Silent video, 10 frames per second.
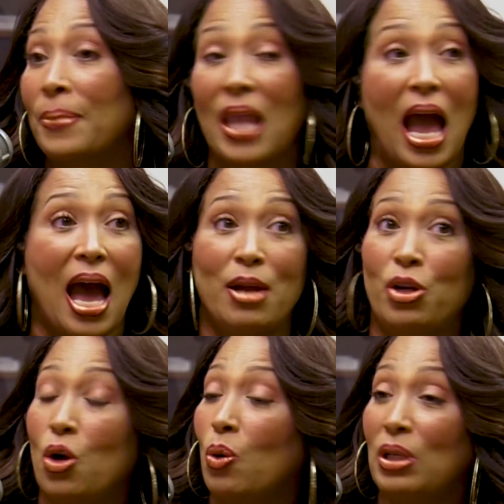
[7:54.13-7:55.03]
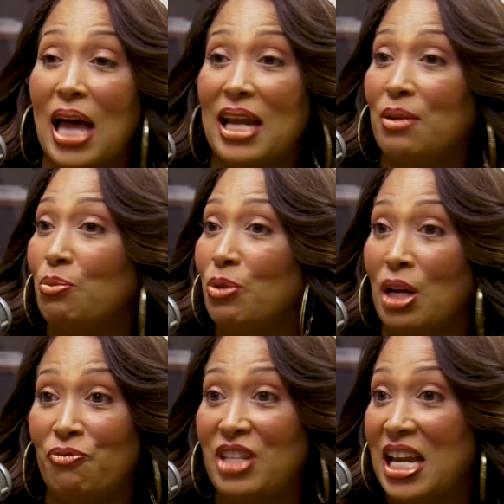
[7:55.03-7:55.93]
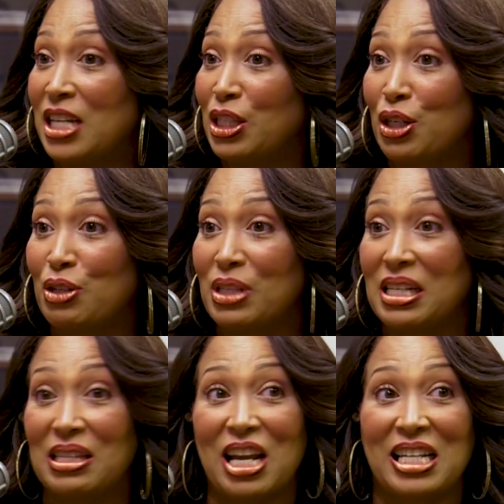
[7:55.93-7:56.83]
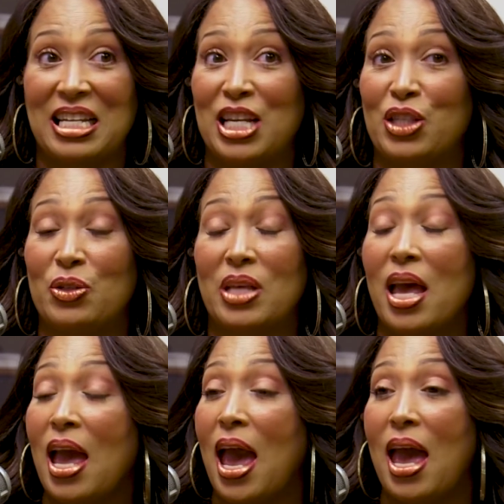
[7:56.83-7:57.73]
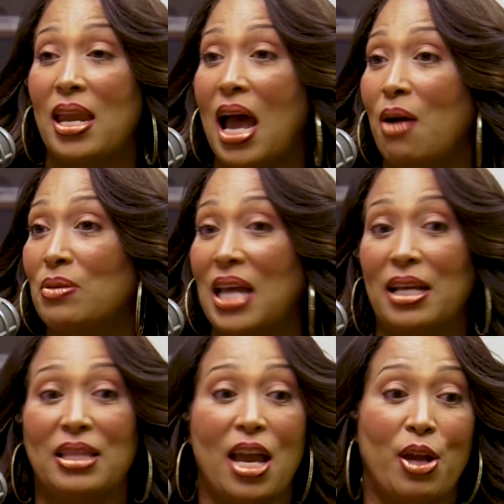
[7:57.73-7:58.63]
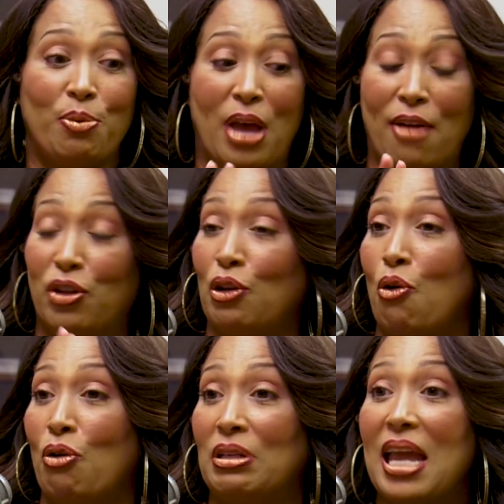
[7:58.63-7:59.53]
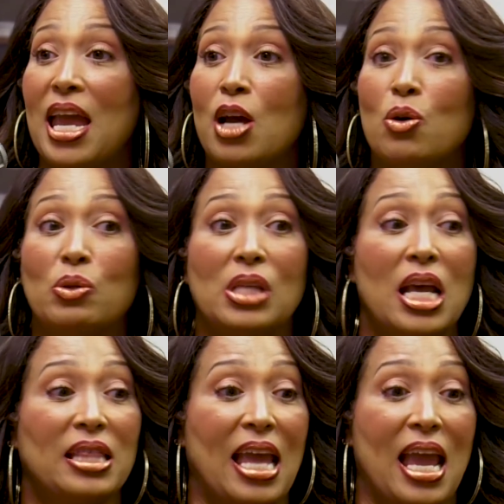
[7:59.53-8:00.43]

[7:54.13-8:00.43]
I know a lot of dancers, exotic dancers, and I was like, they have the long nails, they